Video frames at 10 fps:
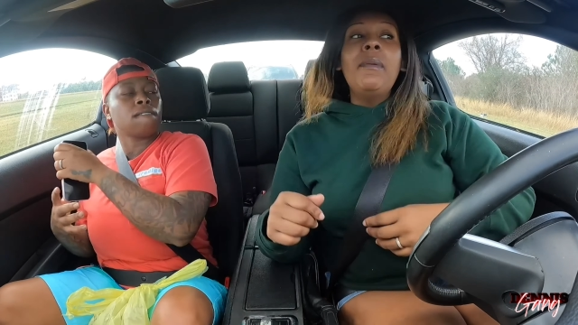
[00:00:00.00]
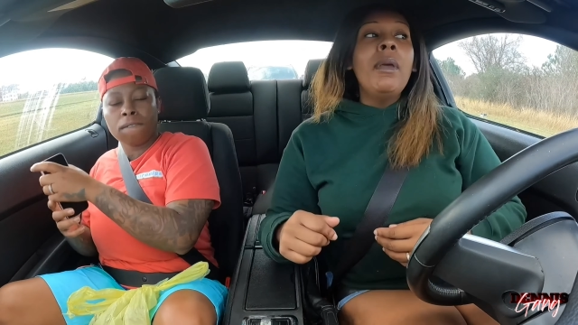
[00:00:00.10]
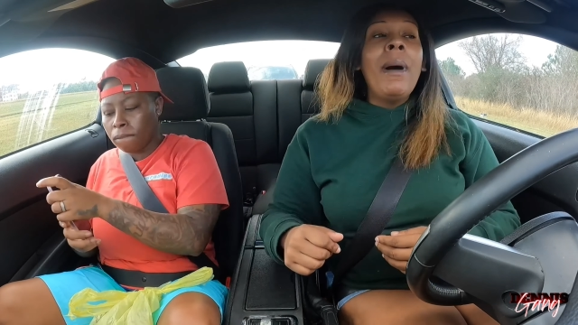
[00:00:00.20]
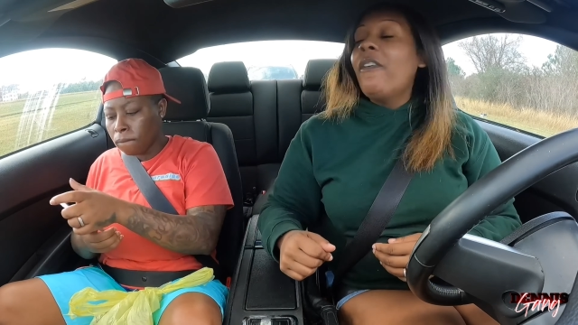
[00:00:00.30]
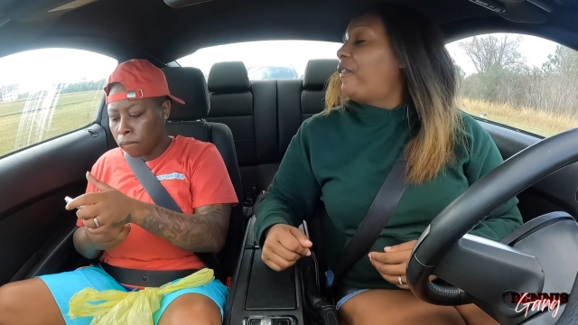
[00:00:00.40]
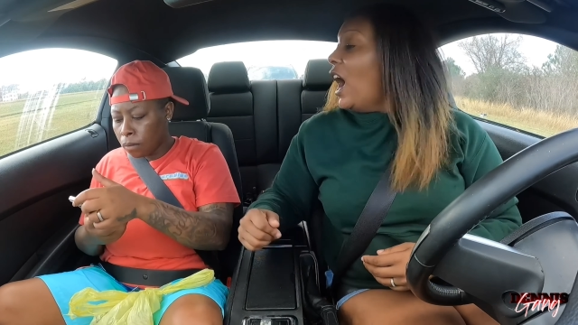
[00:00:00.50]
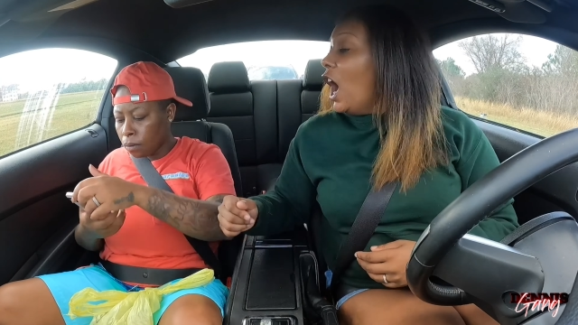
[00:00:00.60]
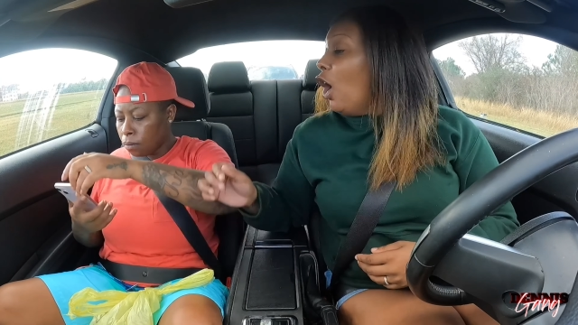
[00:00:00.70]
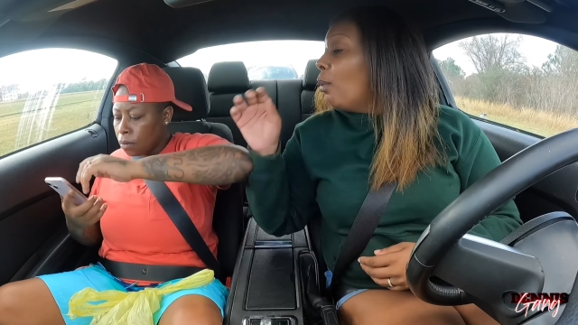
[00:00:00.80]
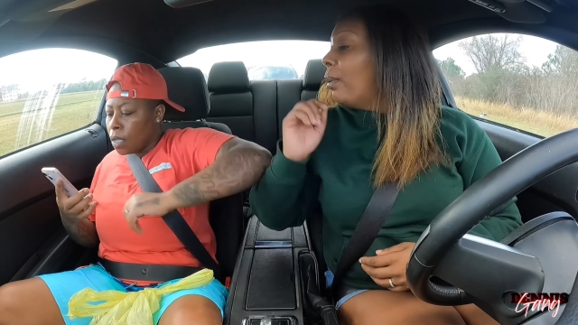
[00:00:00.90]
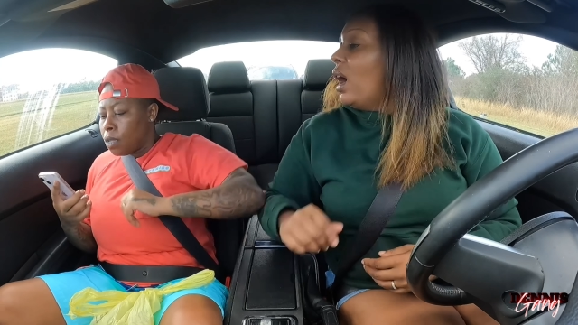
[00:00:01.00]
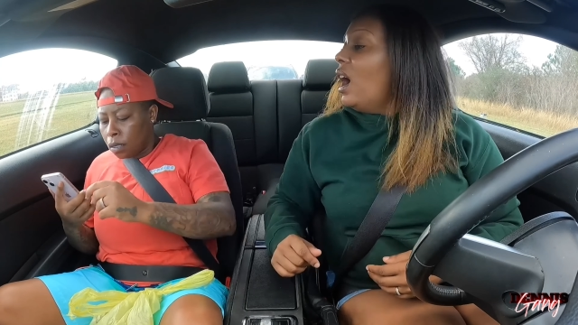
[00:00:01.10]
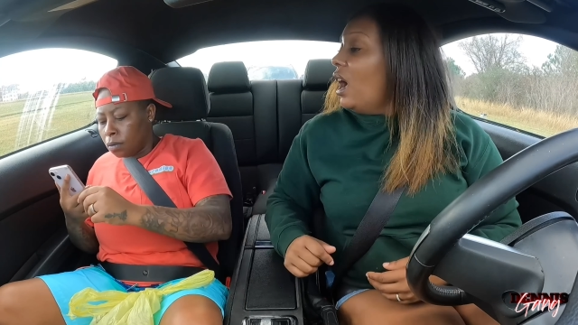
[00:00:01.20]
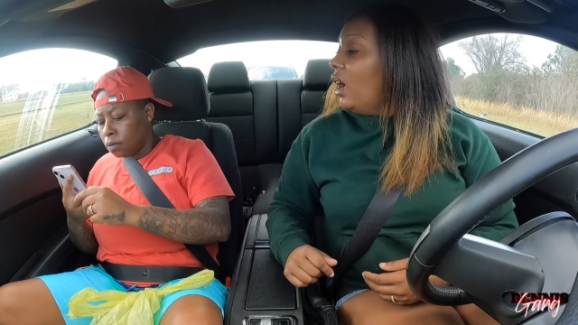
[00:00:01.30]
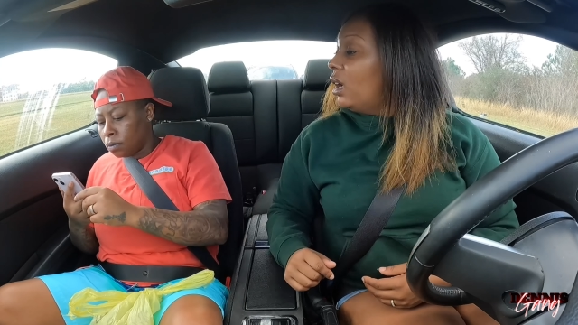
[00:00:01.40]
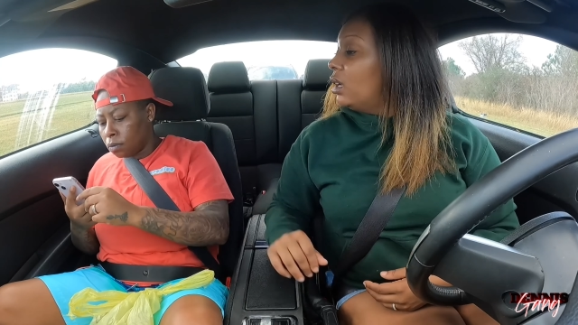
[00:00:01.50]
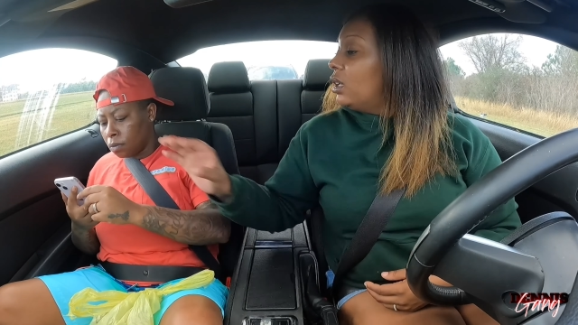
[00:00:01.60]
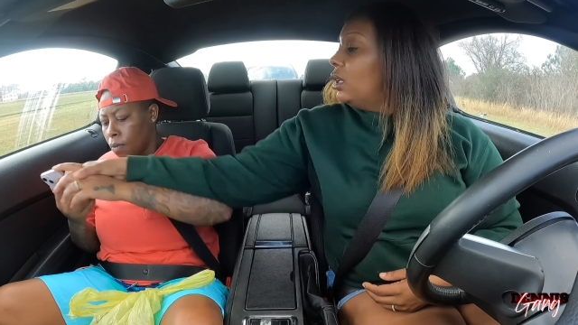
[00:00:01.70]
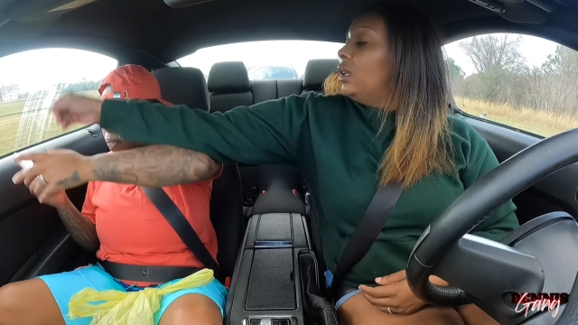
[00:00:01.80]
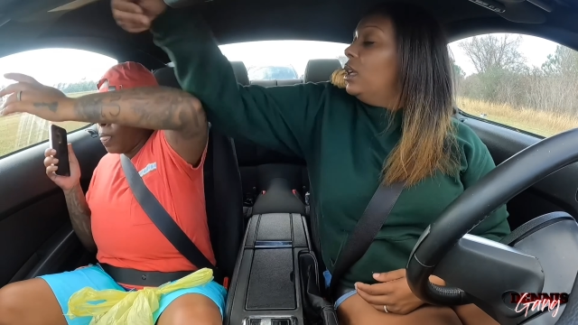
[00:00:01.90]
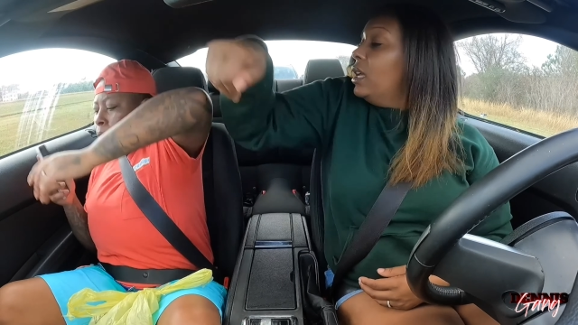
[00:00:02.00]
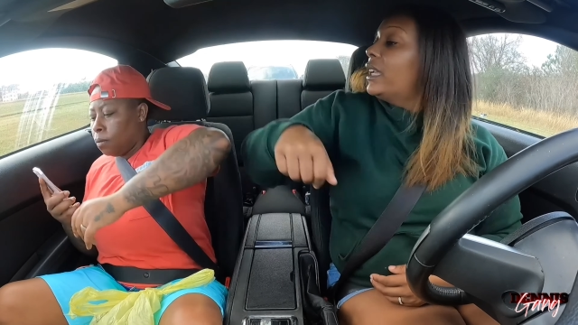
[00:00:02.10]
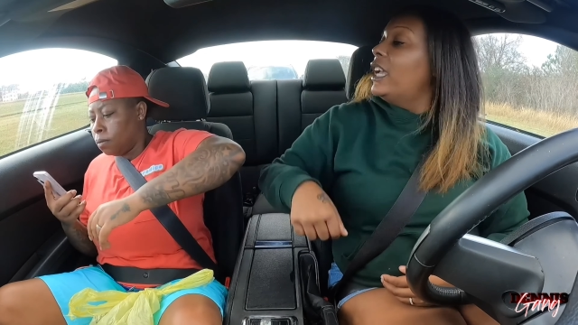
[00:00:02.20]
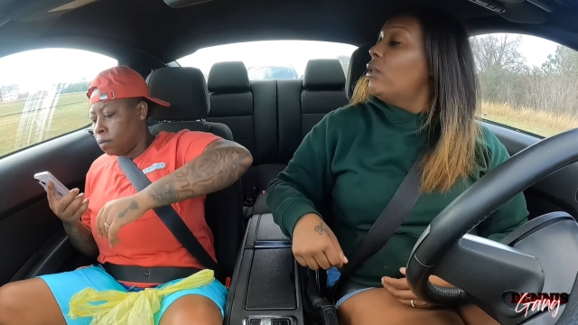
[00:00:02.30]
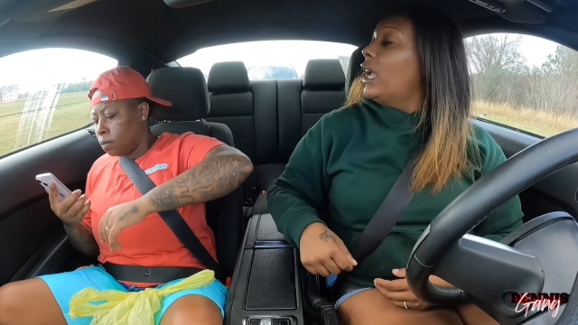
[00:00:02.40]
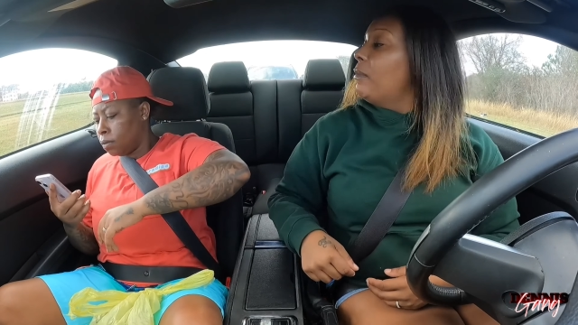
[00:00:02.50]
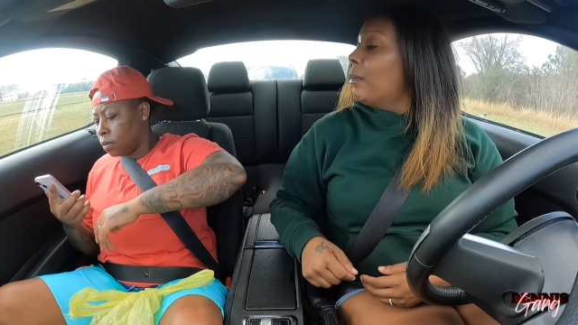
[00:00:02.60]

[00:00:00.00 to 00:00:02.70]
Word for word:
Speaker 1: give me my phone, bruh. Can you give